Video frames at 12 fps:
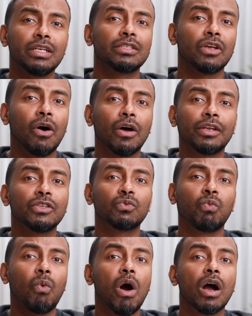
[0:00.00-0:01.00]
is on his
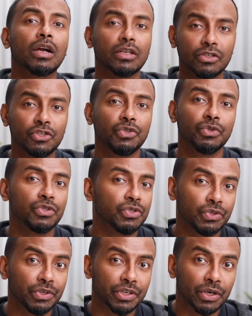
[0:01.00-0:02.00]
walk to the
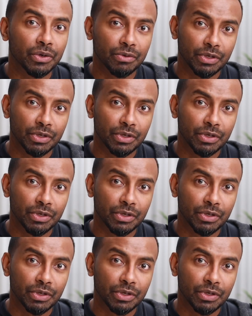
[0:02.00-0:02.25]
studio,